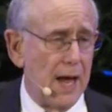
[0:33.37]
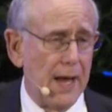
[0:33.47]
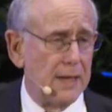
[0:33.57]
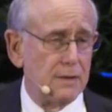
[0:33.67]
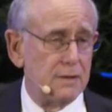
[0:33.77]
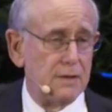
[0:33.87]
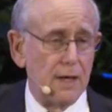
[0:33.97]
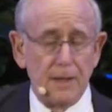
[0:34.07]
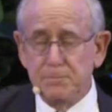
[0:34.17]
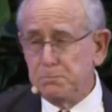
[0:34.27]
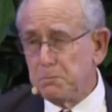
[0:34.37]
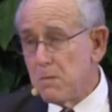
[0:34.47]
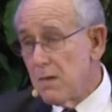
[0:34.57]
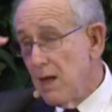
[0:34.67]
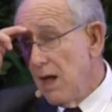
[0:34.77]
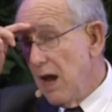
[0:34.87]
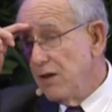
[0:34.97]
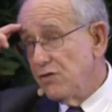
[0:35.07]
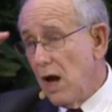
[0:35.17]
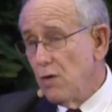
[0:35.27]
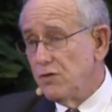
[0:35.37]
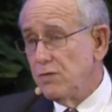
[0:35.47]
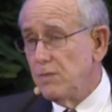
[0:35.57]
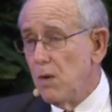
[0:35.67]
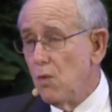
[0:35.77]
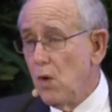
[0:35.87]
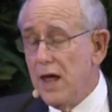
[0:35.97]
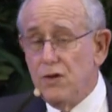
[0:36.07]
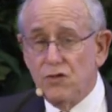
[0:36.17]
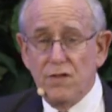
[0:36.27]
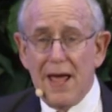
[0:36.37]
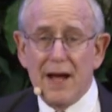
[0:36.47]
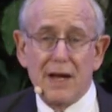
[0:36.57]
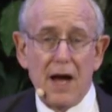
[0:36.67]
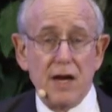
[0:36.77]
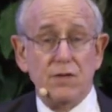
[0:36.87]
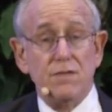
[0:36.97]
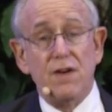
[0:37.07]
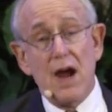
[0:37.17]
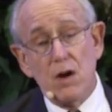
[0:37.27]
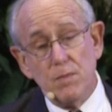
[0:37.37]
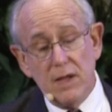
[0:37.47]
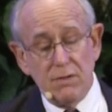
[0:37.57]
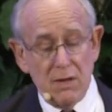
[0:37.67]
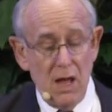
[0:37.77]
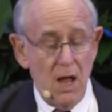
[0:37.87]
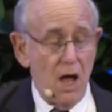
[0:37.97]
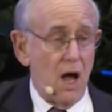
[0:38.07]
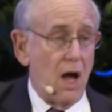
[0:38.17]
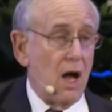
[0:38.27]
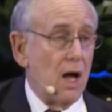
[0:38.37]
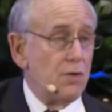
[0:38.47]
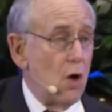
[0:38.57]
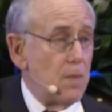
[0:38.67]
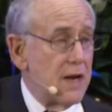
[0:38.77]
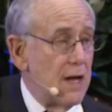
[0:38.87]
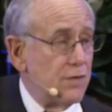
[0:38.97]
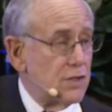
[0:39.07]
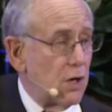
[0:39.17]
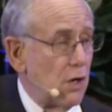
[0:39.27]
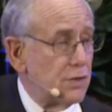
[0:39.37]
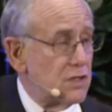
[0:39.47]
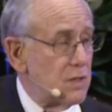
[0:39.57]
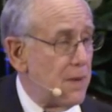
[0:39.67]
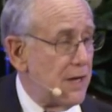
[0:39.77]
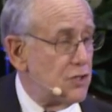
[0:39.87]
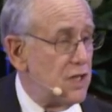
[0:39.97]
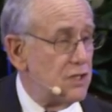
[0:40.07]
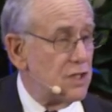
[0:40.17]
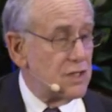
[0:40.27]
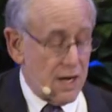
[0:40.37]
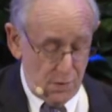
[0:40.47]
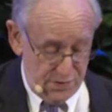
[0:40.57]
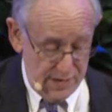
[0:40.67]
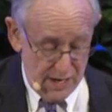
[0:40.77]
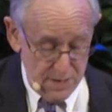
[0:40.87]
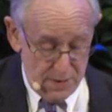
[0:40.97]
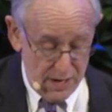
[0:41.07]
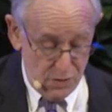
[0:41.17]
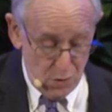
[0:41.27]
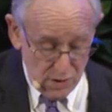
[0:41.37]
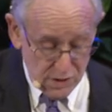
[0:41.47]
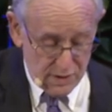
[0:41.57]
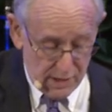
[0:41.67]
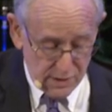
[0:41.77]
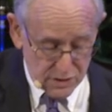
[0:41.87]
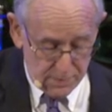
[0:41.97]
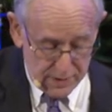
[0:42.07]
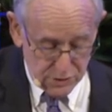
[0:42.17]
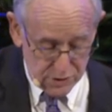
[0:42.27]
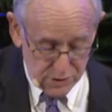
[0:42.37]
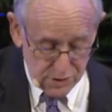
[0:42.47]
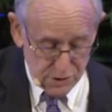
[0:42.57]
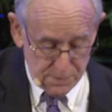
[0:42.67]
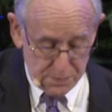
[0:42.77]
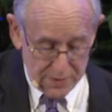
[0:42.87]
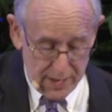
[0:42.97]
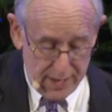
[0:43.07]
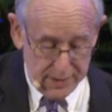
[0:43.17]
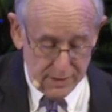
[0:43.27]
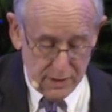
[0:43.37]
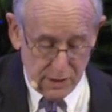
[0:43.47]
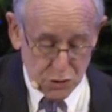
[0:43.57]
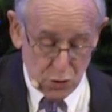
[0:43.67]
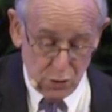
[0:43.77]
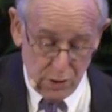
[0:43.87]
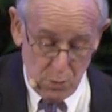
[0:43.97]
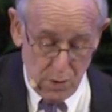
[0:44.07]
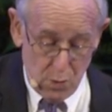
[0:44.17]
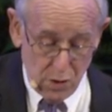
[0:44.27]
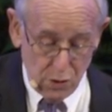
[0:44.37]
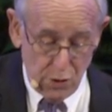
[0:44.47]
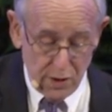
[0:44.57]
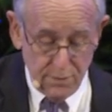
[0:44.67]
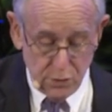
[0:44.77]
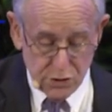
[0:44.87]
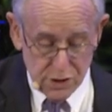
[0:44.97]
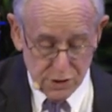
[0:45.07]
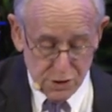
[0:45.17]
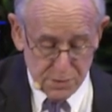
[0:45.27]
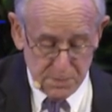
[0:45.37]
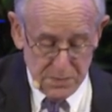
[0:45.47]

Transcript: And so I was raised in that kind of environment. Nobody ever told us about Jesus. I don't think anybody thought to tell us about Jesus. And certainly we weren't looking for Jesus.